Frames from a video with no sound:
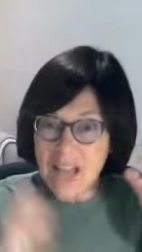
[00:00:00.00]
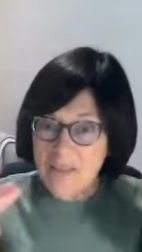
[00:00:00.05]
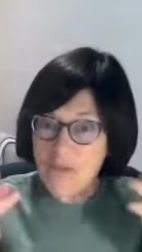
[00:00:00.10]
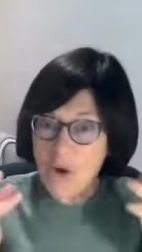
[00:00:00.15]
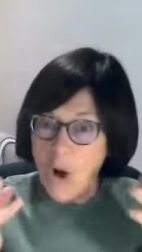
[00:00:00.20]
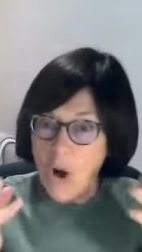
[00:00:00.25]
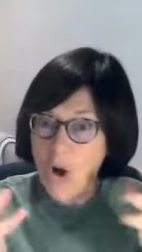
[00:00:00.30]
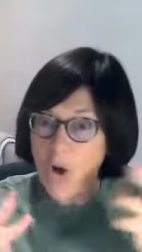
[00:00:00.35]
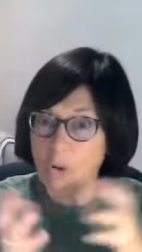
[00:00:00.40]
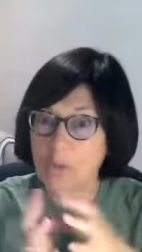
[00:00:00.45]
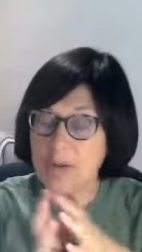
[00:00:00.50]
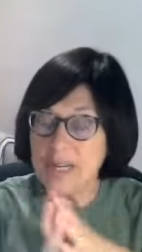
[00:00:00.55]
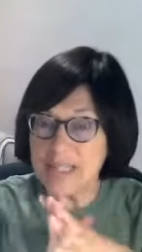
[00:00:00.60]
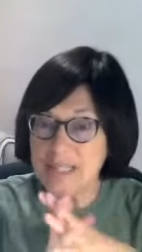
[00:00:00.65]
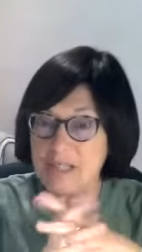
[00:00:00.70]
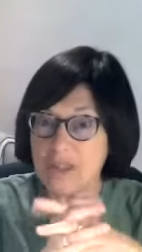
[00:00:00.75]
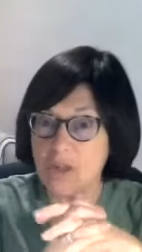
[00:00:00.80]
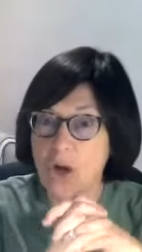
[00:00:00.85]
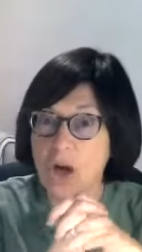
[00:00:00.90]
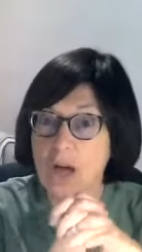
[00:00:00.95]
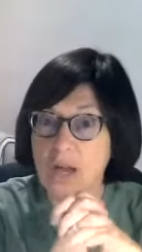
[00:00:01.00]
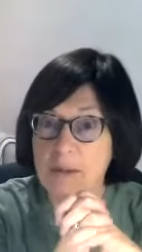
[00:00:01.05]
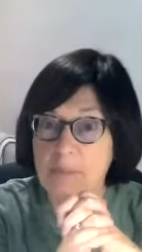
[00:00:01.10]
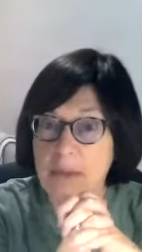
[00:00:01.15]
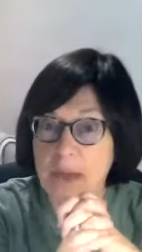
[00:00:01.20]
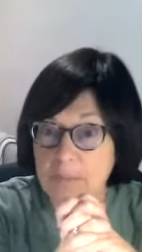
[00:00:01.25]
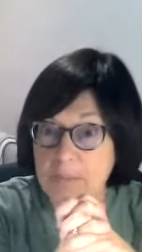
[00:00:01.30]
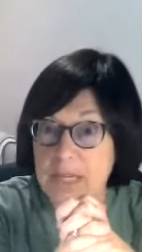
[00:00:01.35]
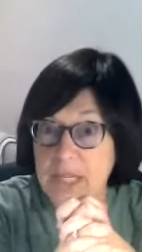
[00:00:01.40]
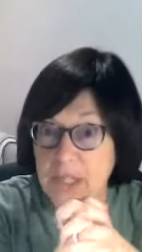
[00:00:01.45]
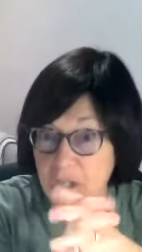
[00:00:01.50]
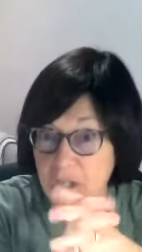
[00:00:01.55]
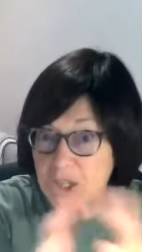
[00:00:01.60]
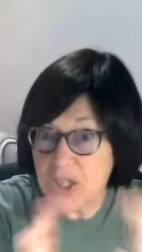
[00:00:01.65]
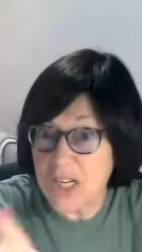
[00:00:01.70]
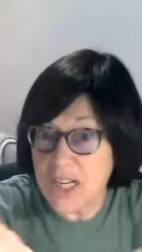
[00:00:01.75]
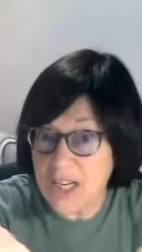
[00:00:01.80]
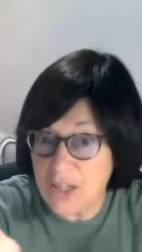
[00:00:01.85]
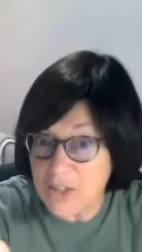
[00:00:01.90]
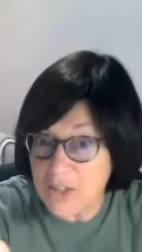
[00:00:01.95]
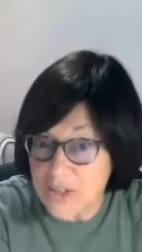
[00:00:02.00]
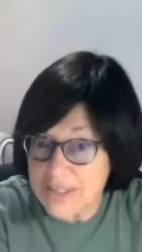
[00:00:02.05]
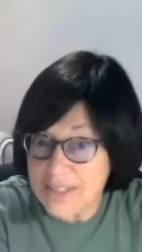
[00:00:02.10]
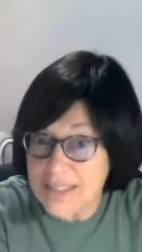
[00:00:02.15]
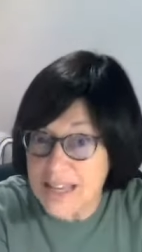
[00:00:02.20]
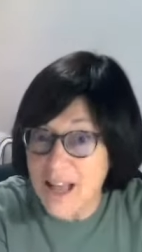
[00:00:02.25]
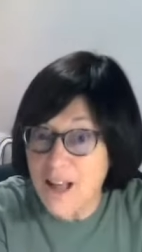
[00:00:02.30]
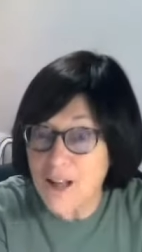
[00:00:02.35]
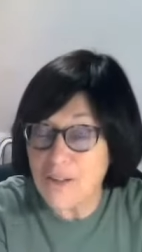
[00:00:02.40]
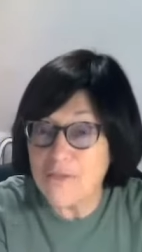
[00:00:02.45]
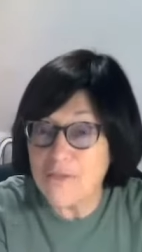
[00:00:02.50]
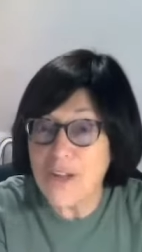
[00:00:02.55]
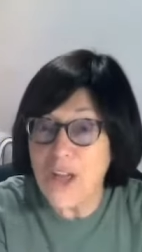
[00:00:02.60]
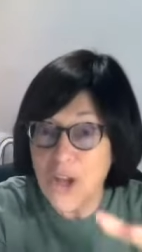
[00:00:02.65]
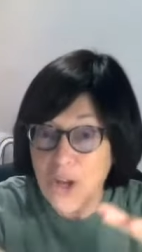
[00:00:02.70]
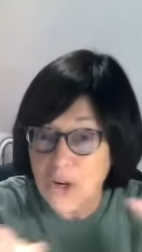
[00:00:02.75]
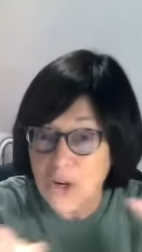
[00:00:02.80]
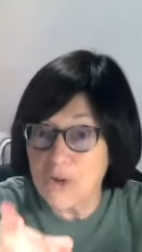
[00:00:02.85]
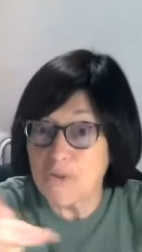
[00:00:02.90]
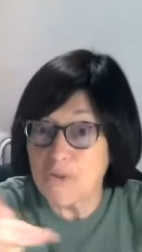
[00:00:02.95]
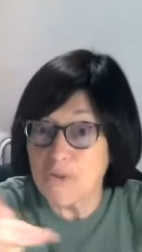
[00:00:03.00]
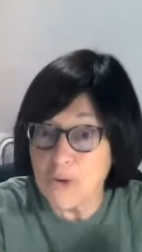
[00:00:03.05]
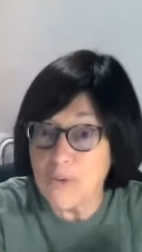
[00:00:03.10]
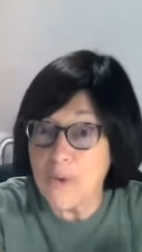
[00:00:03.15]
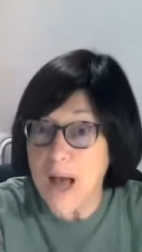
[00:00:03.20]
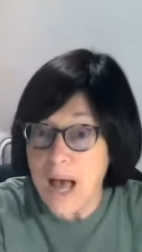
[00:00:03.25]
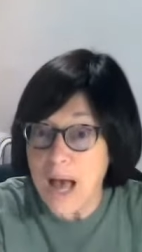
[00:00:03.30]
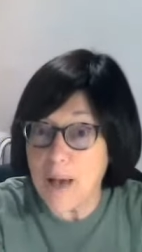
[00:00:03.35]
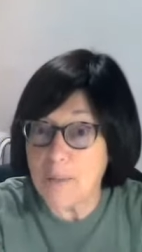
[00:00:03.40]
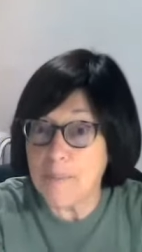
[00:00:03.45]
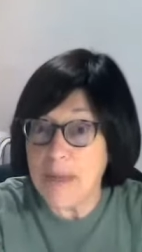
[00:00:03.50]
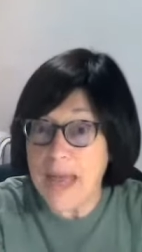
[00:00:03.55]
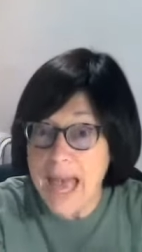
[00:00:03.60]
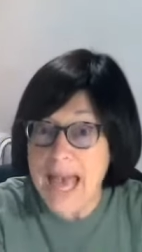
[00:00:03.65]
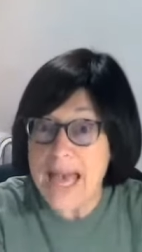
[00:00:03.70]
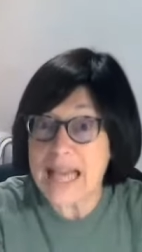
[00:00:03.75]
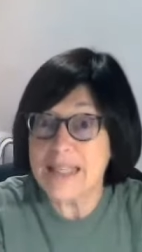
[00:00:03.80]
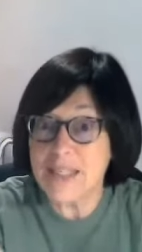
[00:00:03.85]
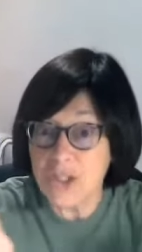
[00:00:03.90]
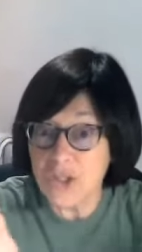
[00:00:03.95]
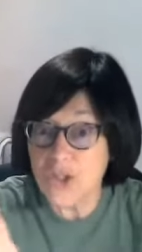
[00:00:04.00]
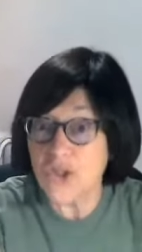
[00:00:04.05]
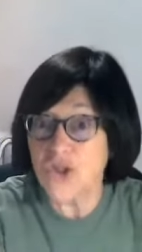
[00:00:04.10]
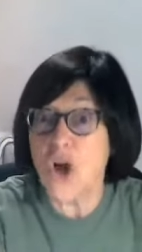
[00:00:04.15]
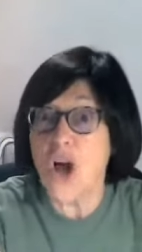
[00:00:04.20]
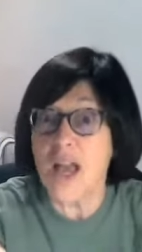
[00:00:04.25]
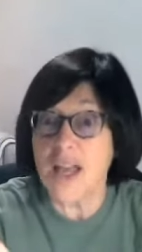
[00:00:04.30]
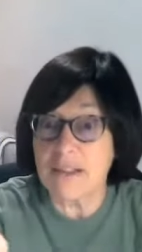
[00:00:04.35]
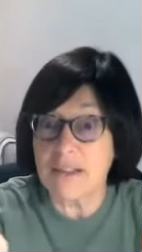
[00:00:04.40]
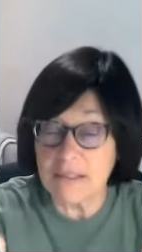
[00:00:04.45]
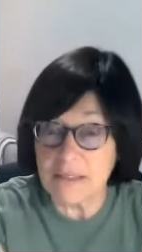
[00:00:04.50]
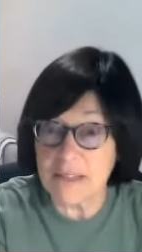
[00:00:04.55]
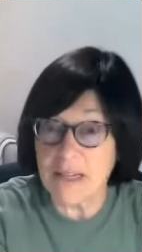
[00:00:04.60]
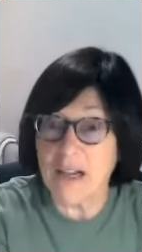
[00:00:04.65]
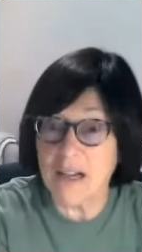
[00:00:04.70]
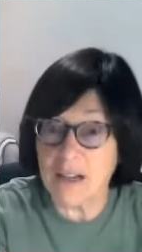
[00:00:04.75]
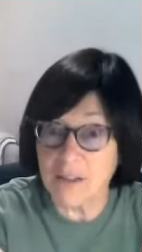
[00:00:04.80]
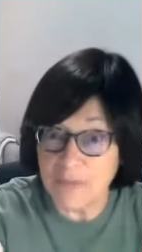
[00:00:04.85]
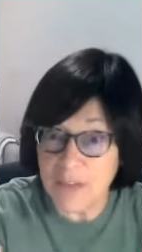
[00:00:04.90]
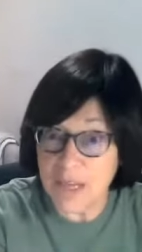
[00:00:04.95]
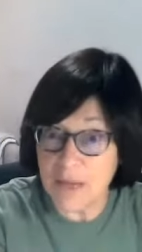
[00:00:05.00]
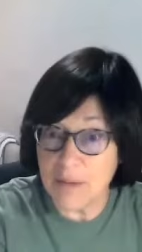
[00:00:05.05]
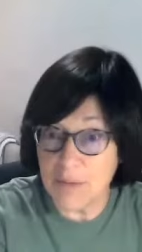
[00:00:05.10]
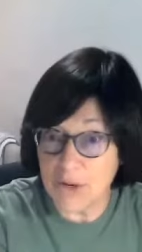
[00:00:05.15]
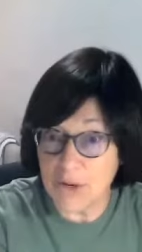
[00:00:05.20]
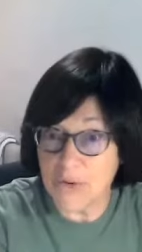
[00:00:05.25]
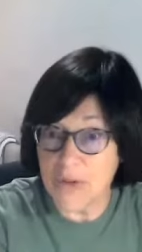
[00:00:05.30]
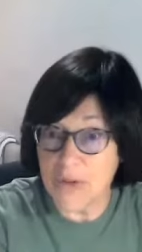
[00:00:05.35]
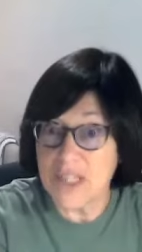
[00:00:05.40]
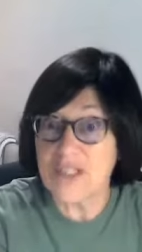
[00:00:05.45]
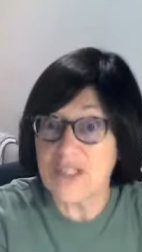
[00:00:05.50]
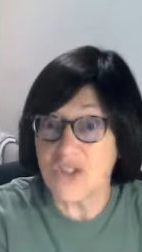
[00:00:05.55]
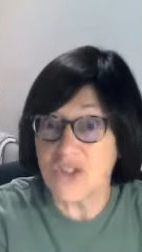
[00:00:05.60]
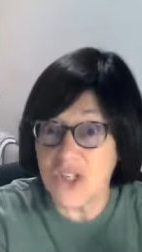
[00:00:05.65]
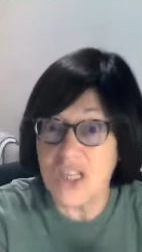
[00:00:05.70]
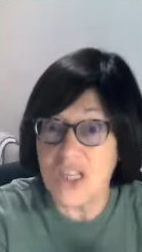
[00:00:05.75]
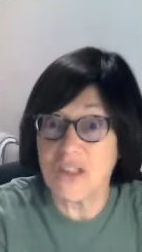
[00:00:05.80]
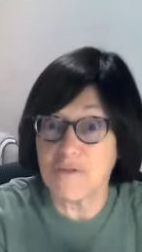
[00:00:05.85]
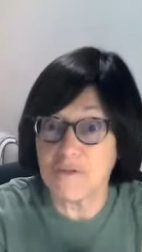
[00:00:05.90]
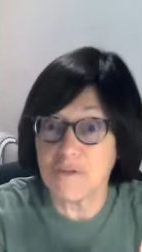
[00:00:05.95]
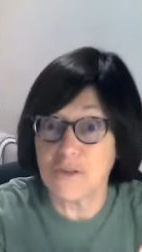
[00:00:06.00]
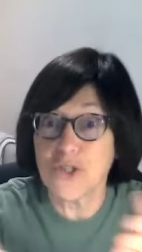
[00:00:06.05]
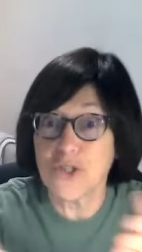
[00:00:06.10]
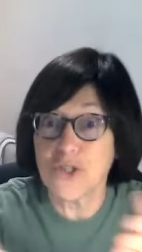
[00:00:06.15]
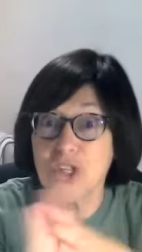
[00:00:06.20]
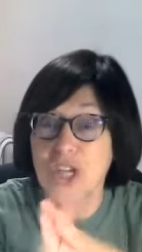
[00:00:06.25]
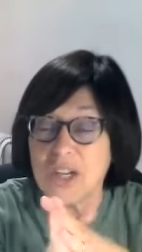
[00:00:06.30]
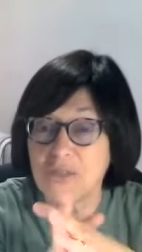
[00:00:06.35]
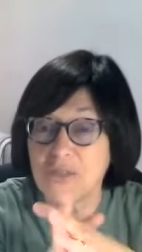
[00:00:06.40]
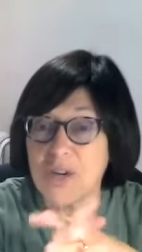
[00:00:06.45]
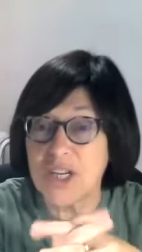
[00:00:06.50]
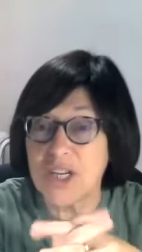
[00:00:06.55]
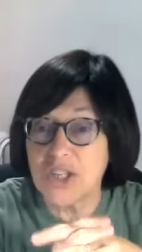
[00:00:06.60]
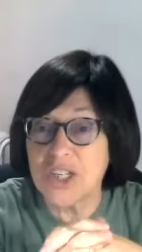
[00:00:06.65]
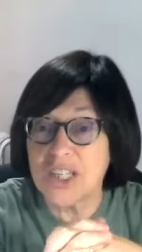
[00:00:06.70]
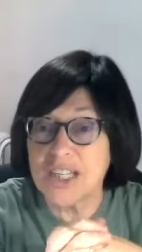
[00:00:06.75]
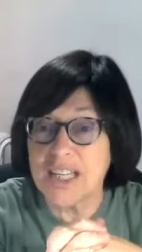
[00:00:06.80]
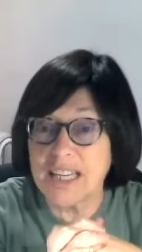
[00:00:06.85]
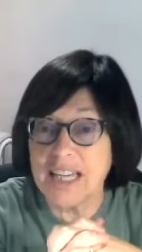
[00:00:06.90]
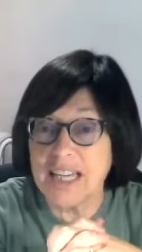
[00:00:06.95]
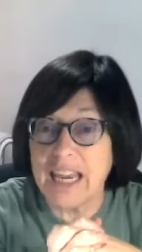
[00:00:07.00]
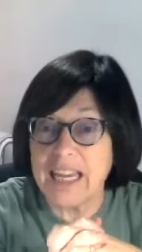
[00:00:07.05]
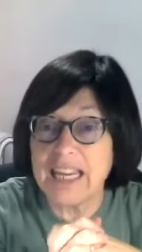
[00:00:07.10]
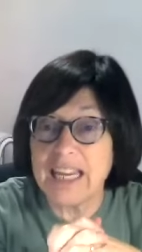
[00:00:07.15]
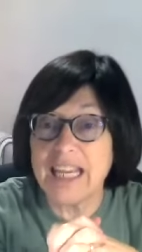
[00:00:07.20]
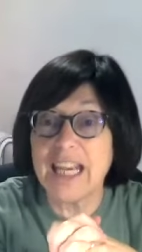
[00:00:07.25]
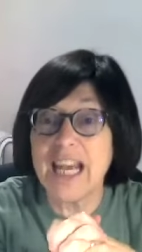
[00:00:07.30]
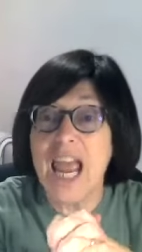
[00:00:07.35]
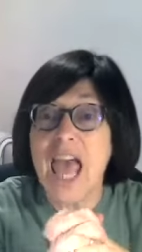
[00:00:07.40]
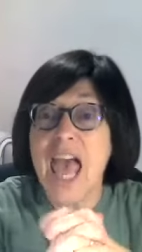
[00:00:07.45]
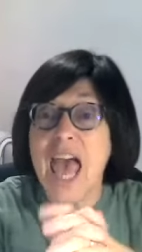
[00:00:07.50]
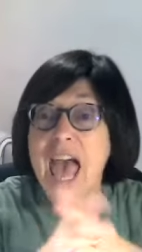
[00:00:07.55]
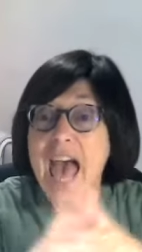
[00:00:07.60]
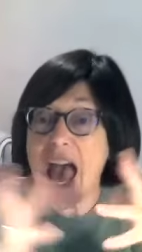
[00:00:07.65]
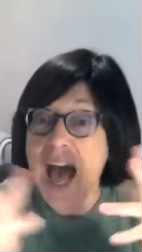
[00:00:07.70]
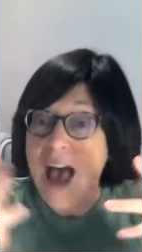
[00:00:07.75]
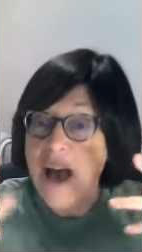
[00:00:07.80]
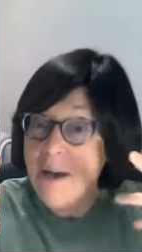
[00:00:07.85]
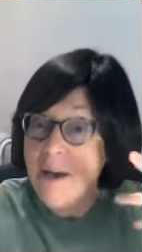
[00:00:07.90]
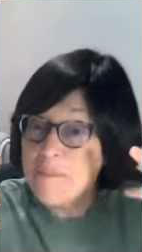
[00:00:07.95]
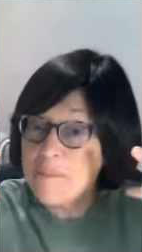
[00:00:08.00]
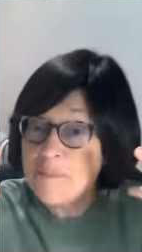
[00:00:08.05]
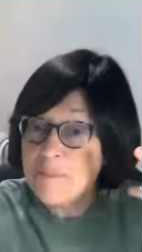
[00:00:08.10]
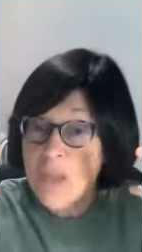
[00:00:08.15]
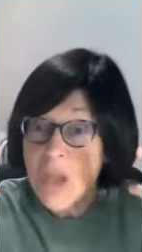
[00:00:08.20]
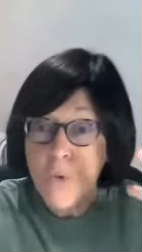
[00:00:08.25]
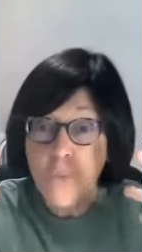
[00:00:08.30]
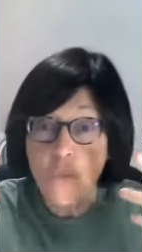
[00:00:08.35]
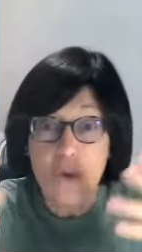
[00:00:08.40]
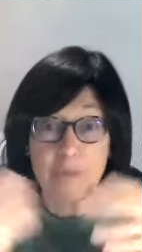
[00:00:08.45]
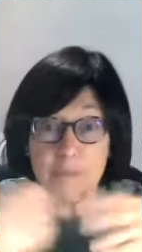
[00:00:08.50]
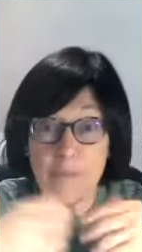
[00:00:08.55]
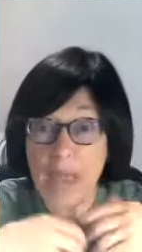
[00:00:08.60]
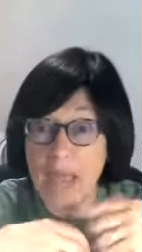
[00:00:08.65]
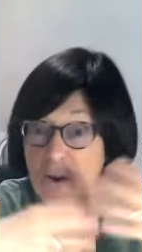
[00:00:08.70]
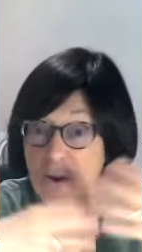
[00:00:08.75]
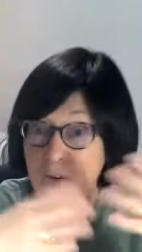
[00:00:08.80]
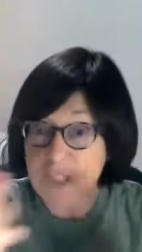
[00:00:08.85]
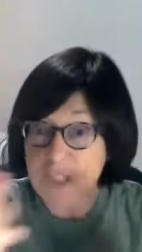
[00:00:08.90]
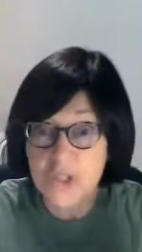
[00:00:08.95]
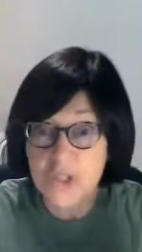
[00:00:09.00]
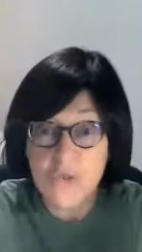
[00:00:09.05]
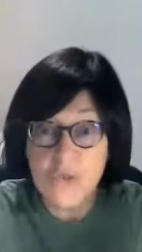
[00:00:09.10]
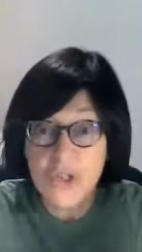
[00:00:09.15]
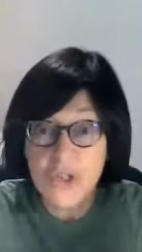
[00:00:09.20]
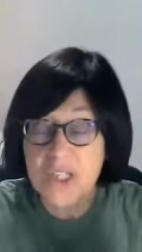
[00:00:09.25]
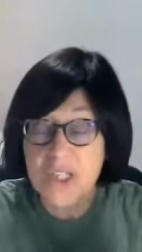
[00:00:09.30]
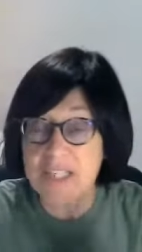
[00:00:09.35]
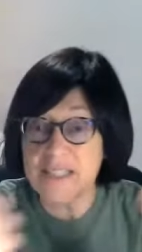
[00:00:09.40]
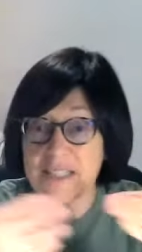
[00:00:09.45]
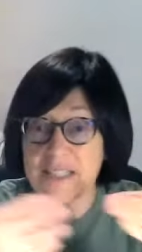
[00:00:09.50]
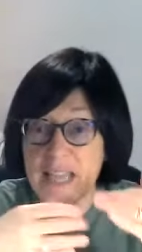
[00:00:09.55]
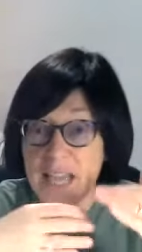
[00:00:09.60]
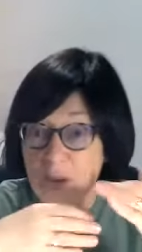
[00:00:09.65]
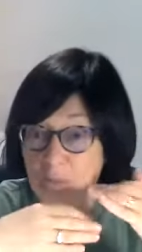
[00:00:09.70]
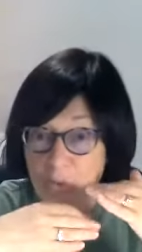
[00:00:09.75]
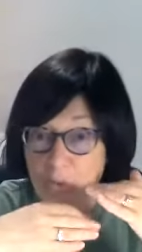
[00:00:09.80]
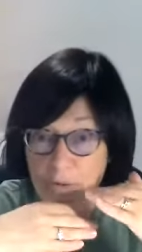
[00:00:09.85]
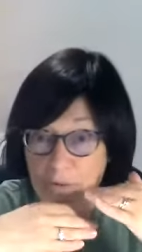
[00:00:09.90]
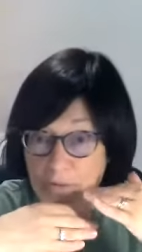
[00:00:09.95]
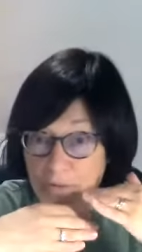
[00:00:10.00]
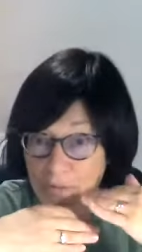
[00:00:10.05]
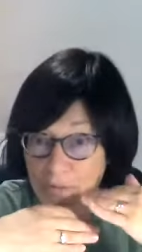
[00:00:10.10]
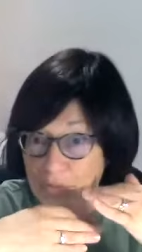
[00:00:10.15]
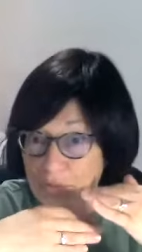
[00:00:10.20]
I've always thought about because she herself grew up as a child of immigrants. She, the first generation Canadian, um, with parents who she said were